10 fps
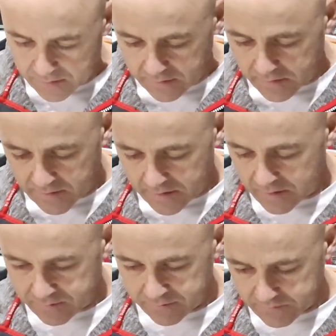
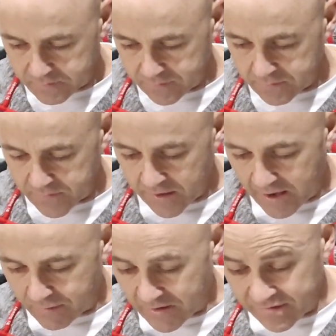it
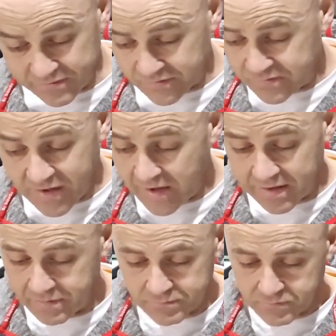is a stunning